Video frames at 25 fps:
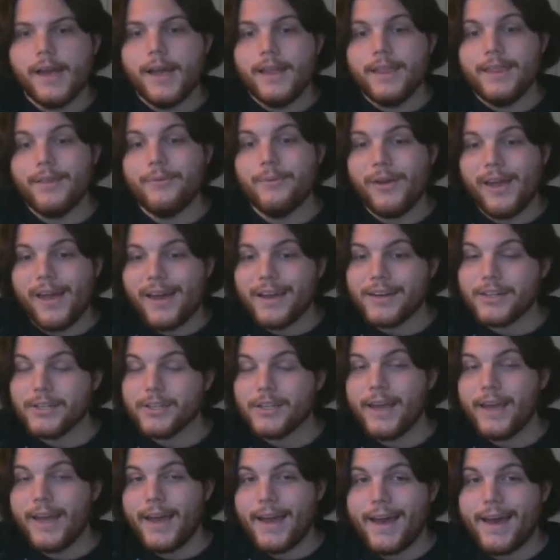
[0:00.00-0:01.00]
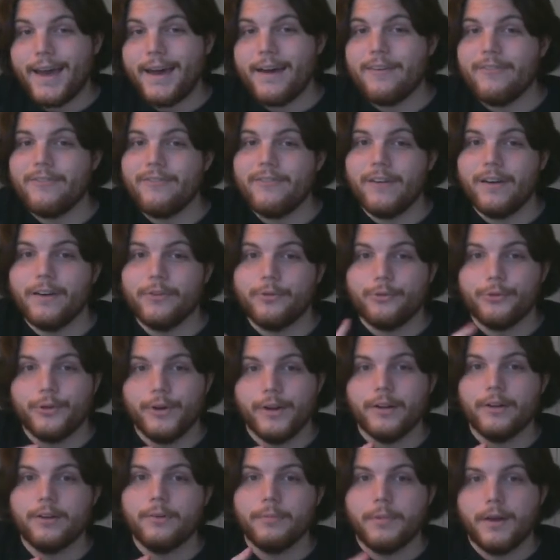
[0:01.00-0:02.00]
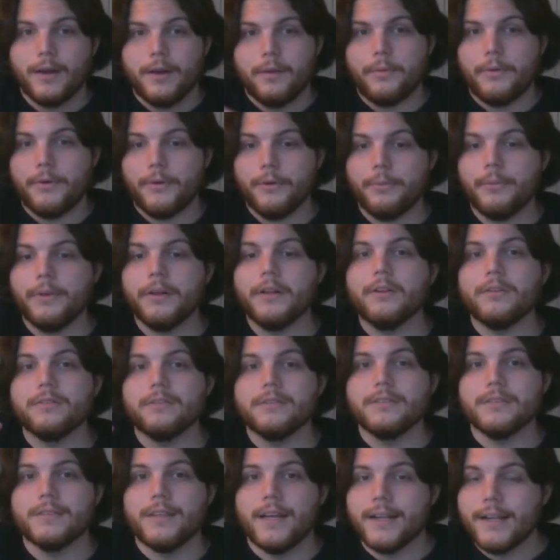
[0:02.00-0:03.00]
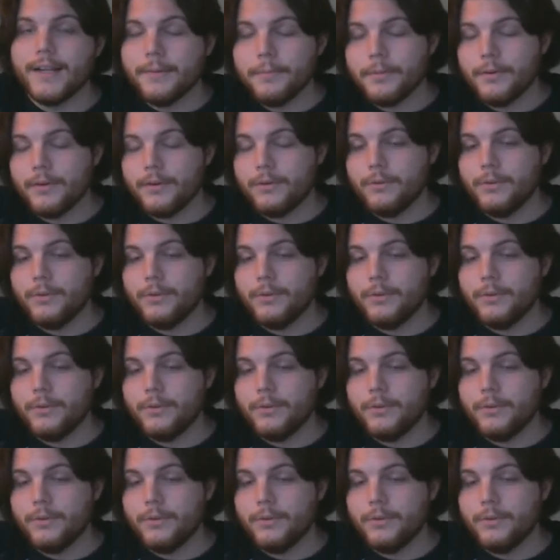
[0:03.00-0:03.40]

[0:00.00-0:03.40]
that we actually have a trigonal bipyramidal setup,